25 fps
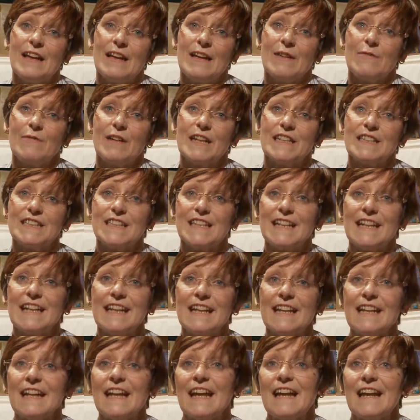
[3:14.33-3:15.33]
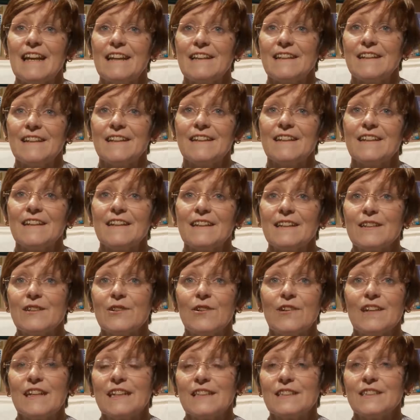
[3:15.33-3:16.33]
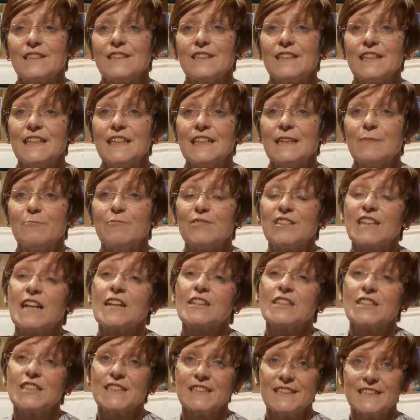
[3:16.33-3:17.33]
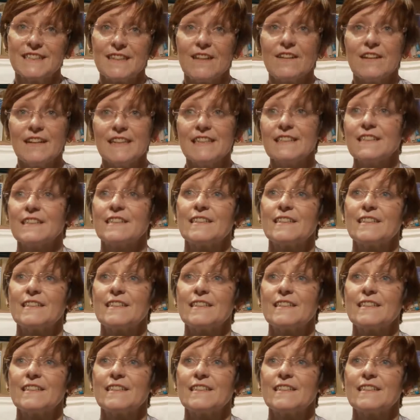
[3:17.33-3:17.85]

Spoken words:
eventually Ian and I got into the production side,